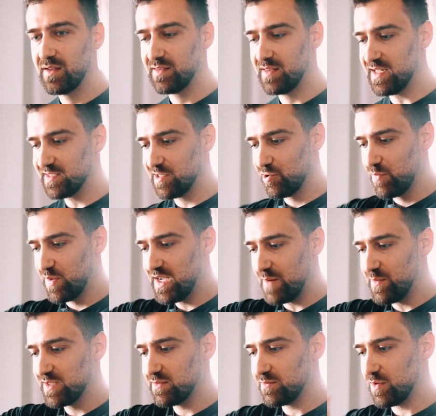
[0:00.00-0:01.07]
That's how you
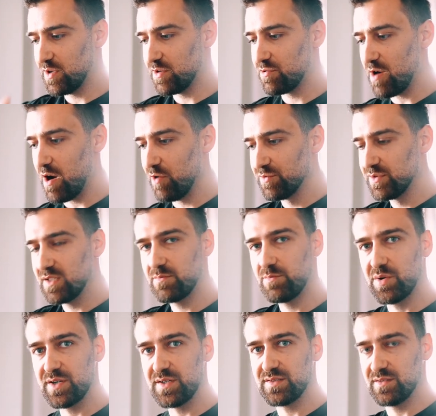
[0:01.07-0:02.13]
become a rounded
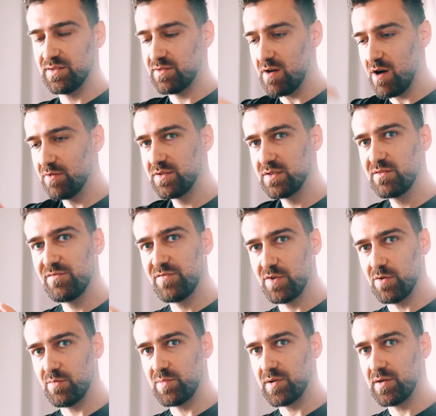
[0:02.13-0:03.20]
person, a rounded
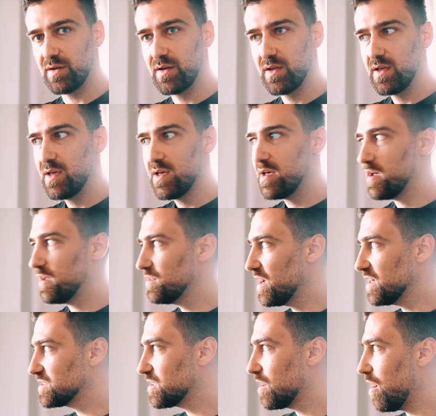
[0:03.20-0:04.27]
developer, and
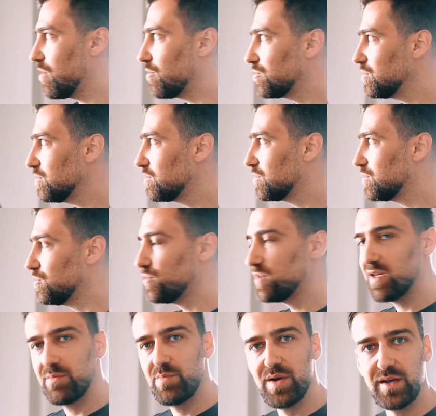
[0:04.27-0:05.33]
that's how you
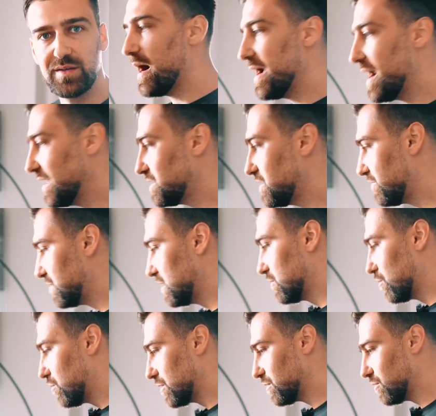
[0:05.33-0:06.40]
get paid. I actively
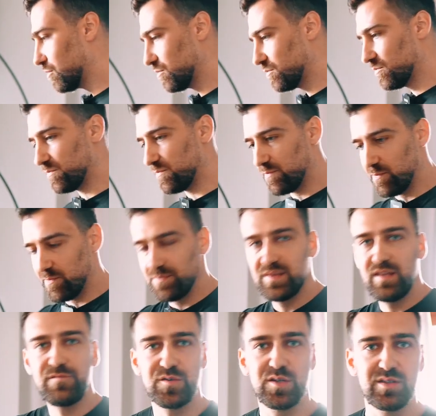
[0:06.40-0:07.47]
work on
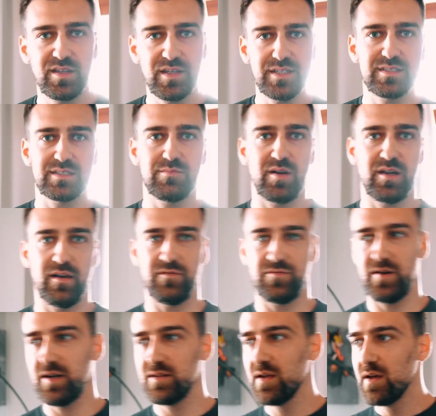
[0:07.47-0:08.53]
different things in my life,
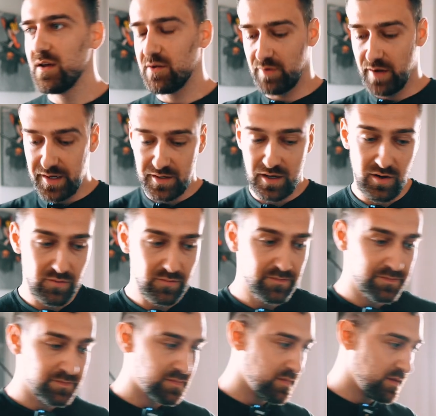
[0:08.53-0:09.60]
right? Right now,
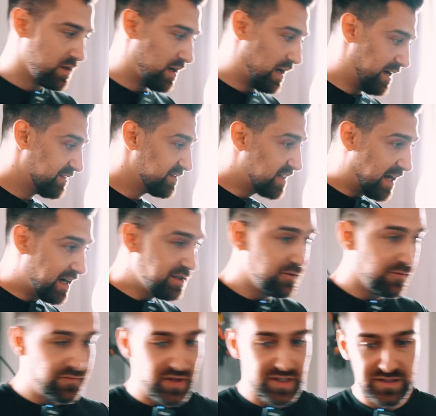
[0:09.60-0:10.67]
I kind
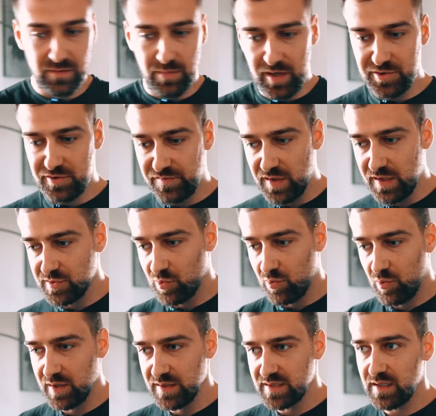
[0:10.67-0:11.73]
of fixed a bunch of things on
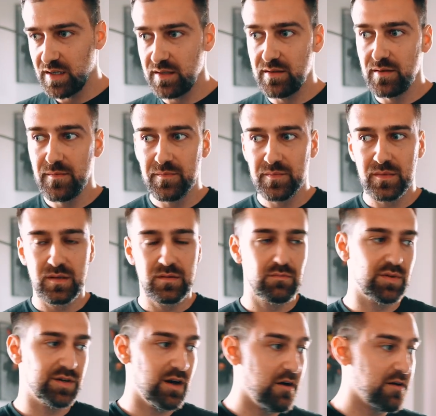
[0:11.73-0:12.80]
one side,
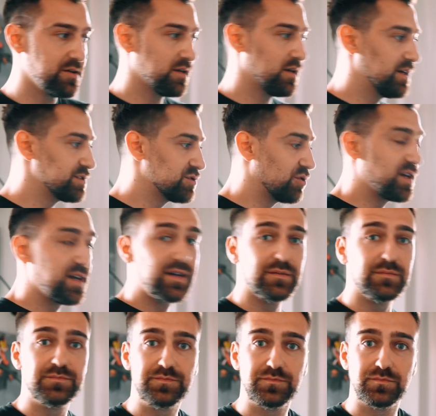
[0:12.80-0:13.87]
but now I realize, okay,